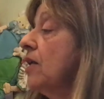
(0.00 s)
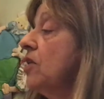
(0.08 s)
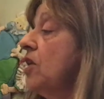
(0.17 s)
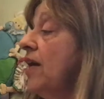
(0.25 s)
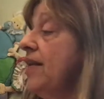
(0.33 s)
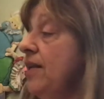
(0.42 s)

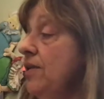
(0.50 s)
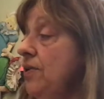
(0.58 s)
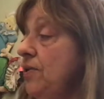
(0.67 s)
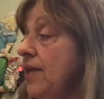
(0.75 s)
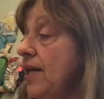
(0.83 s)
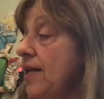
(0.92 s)
Claudia
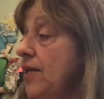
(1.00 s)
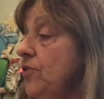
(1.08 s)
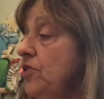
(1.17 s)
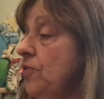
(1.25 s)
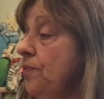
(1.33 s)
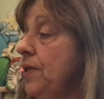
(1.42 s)
knew that
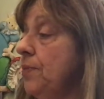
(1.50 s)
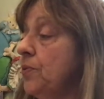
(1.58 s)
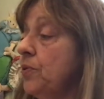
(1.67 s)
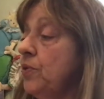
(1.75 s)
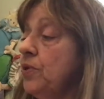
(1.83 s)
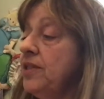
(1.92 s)
hundreds of
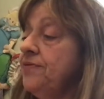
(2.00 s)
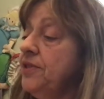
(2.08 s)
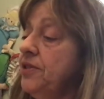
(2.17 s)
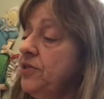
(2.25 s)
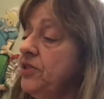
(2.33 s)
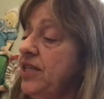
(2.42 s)
people who lived
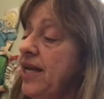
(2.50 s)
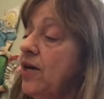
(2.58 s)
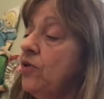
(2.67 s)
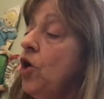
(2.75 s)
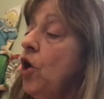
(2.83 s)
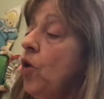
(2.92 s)
in her
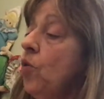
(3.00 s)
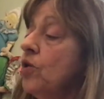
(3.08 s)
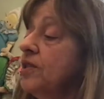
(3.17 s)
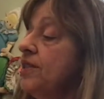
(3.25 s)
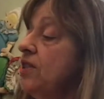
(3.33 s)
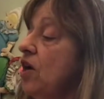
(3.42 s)
town
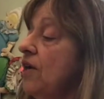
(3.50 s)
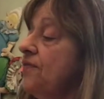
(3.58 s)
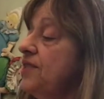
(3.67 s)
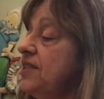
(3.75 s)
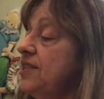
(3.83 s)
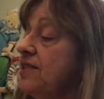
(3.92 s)
worked in
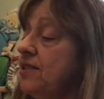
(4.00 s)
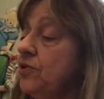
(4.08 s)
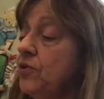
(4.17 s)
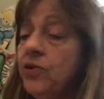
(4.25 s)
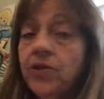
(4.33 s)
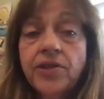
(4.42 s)
offices in
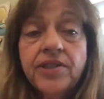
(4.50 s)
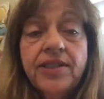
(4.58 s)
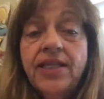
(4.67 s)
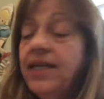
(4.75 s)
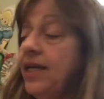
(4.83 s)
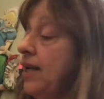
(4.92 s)
New York
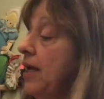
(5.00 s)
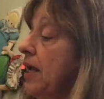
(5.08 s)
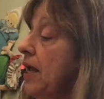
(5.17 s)
City